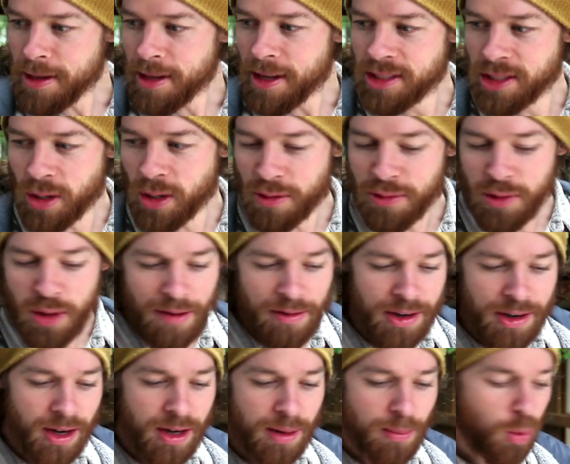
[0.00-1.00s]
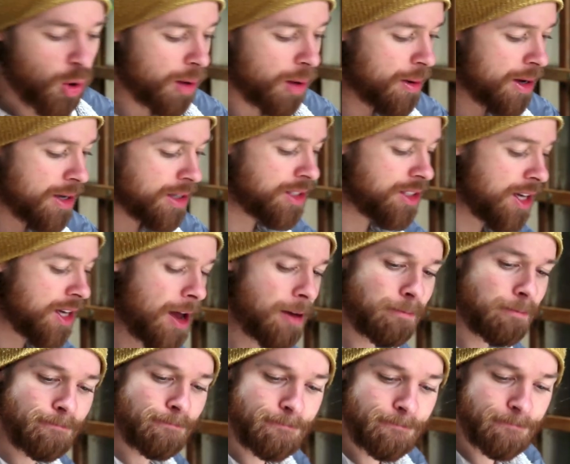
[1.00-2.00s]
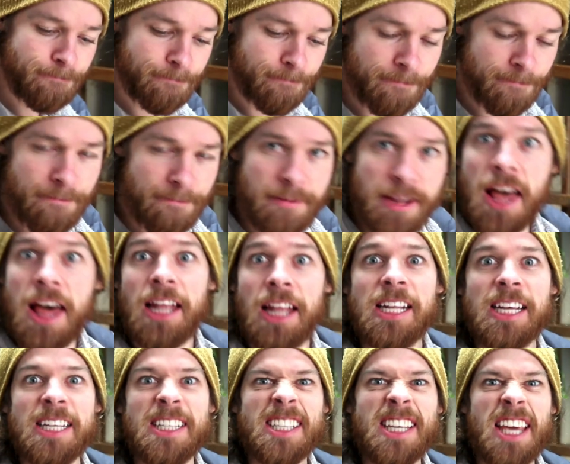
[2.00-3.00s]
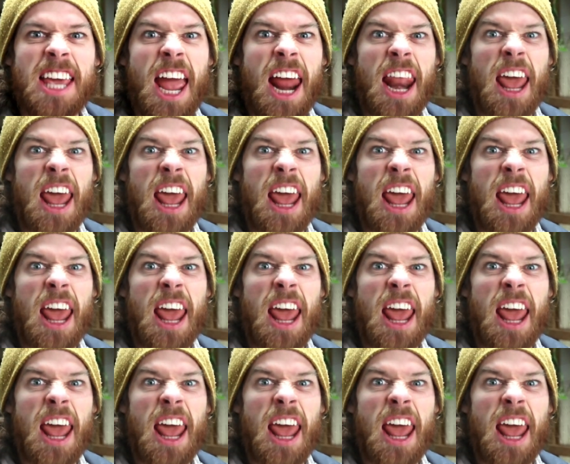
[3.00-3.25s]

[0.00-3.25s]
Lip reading: So if you haven't done your morning pages yet, let's get